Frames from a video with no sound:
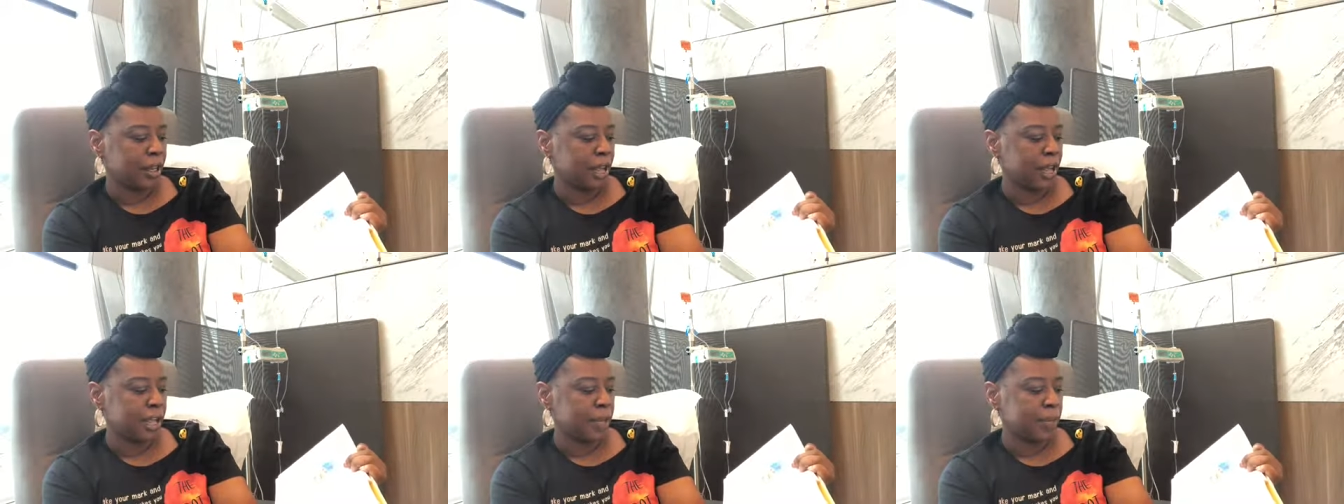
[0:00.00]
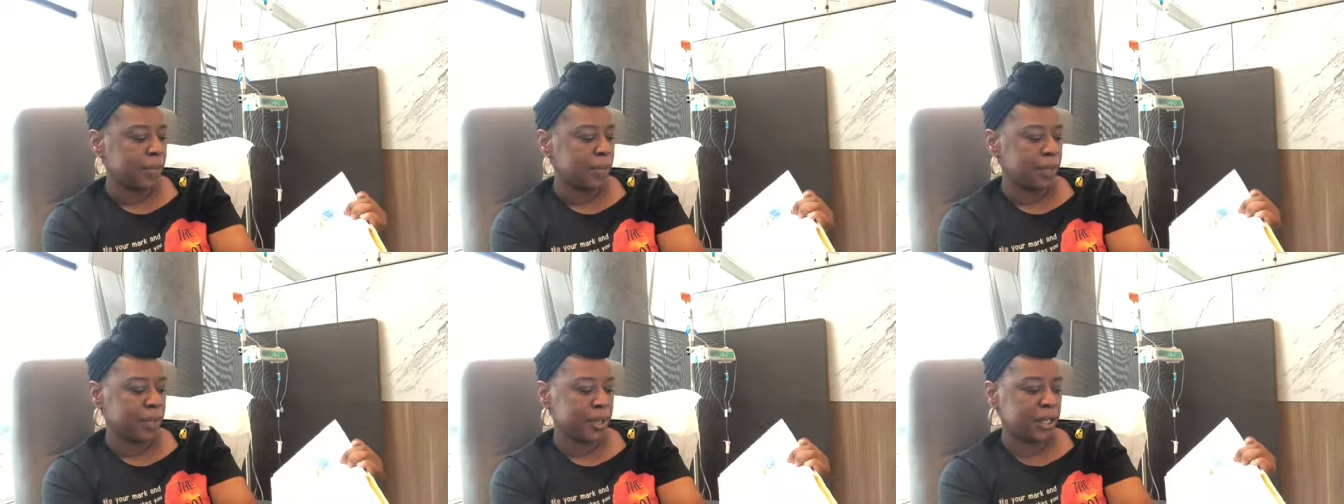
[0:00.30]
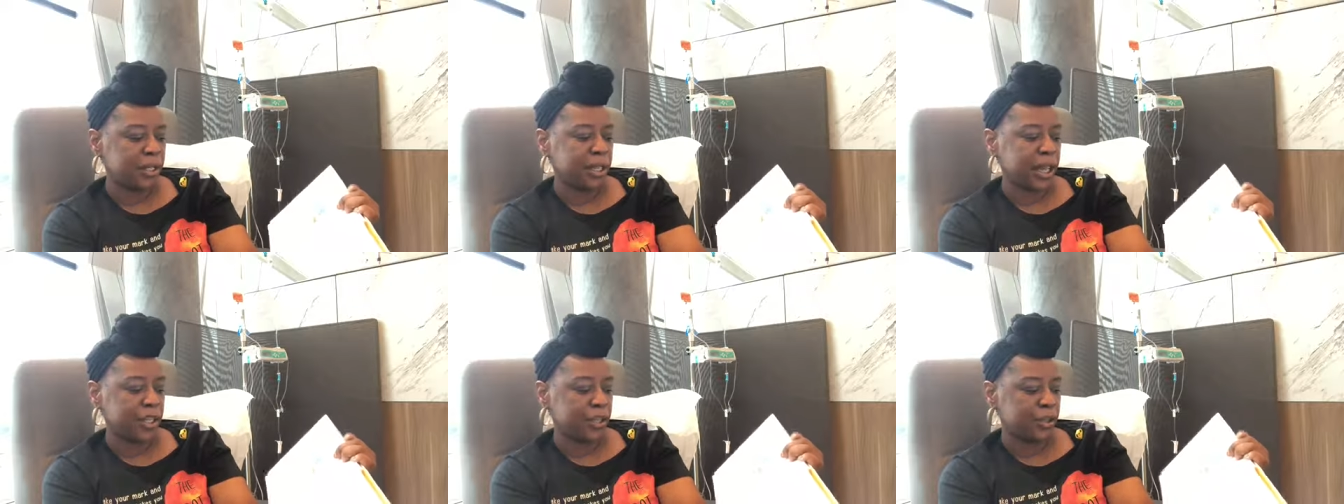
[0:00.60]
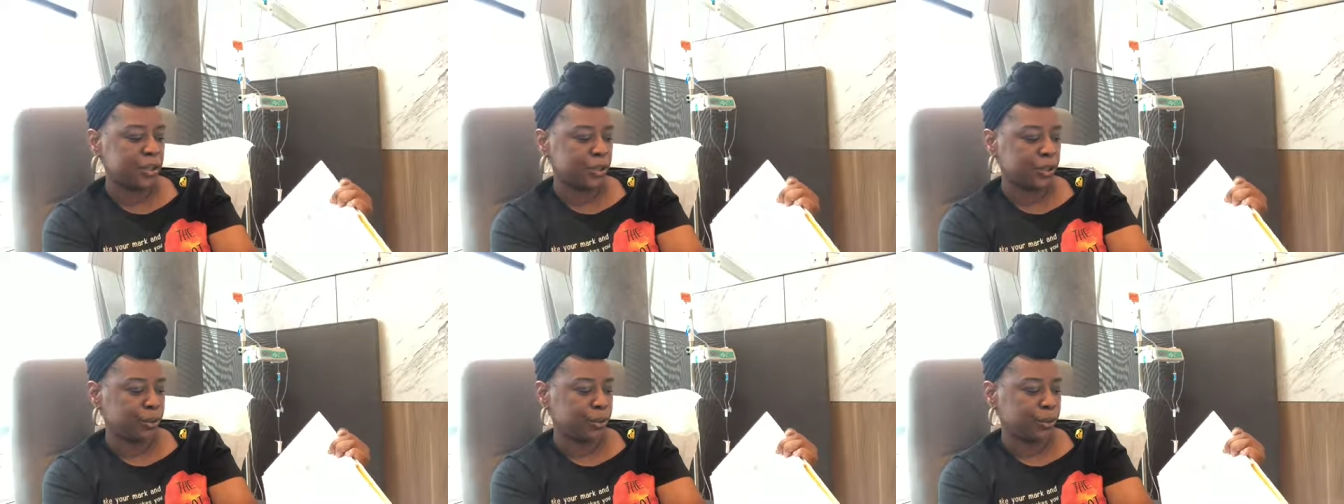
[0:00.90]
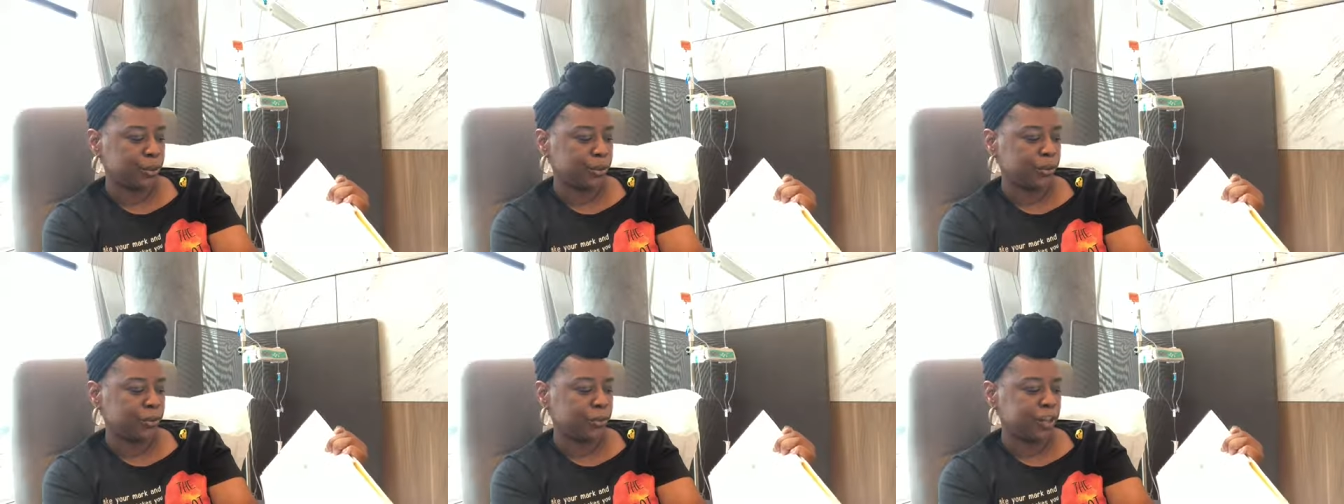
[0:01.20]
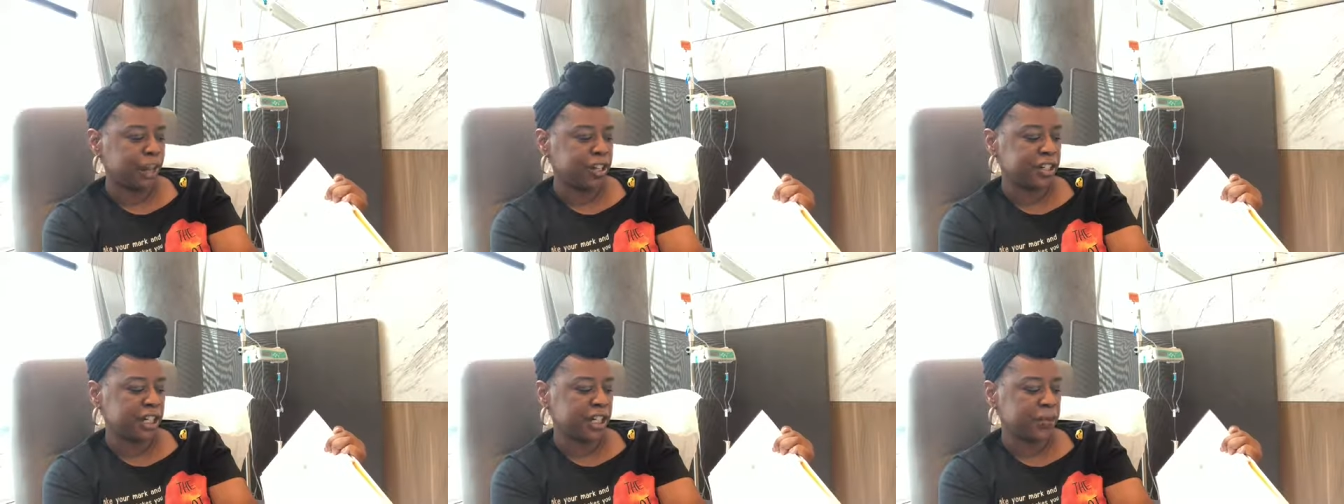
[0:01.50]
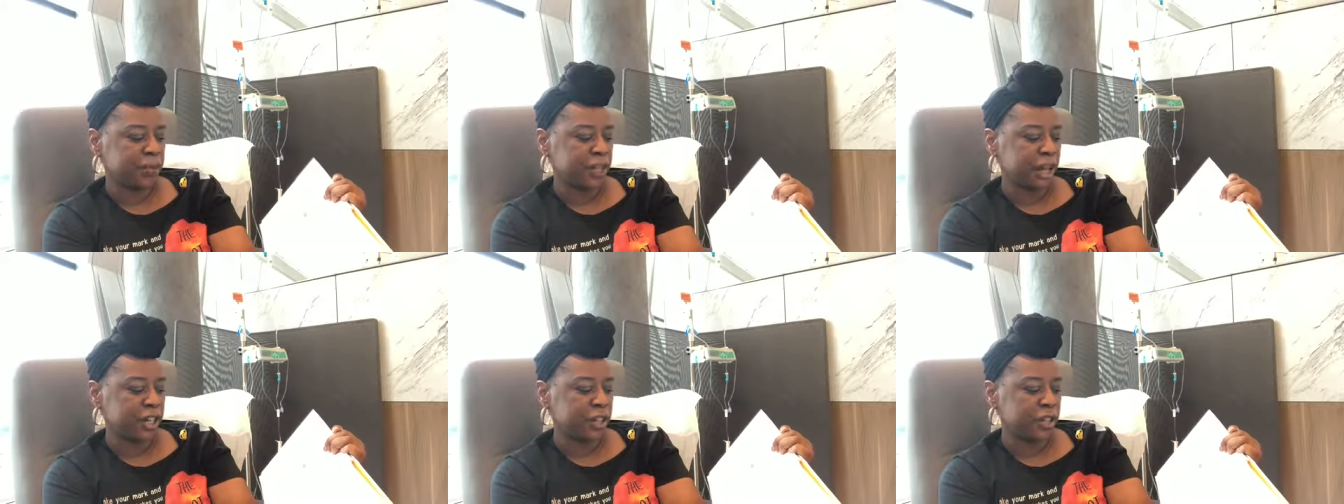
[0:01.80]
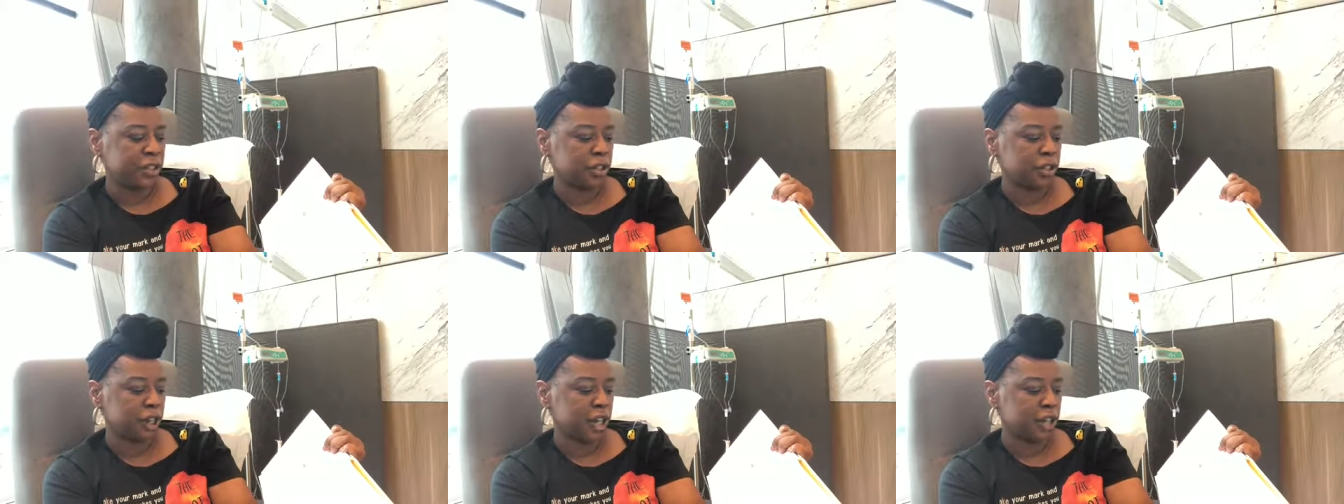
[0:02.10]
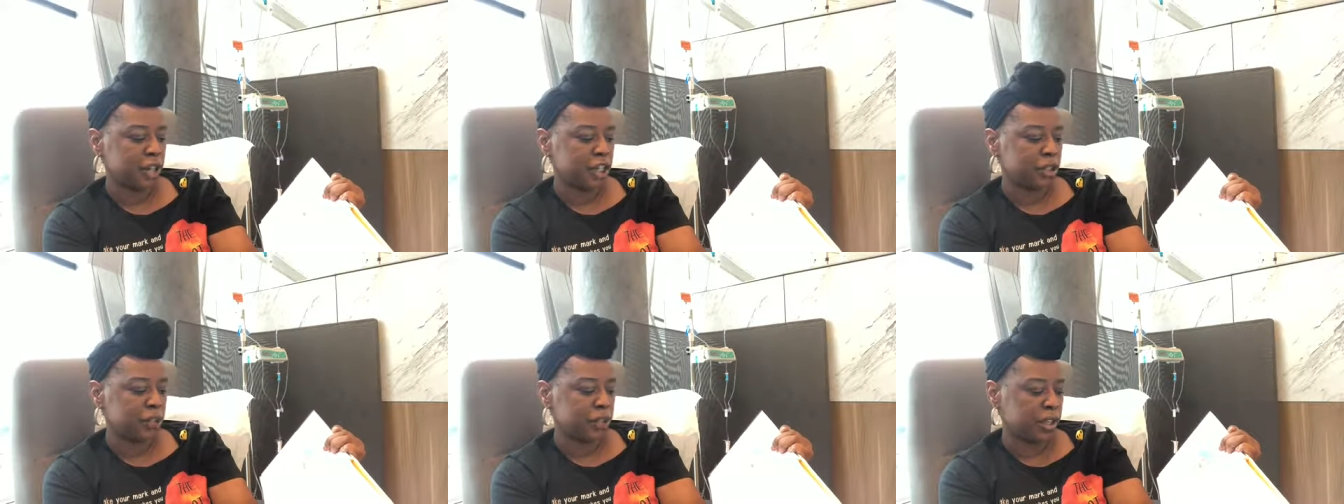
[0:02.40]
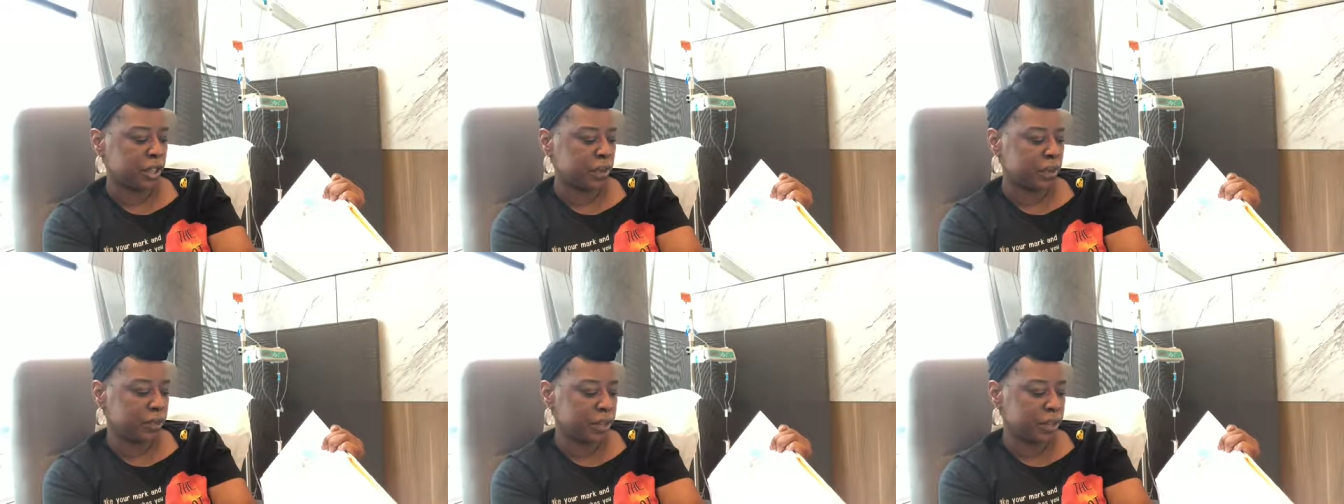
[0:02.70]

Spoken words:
I can make big dots too. Vashi splashed her colors with a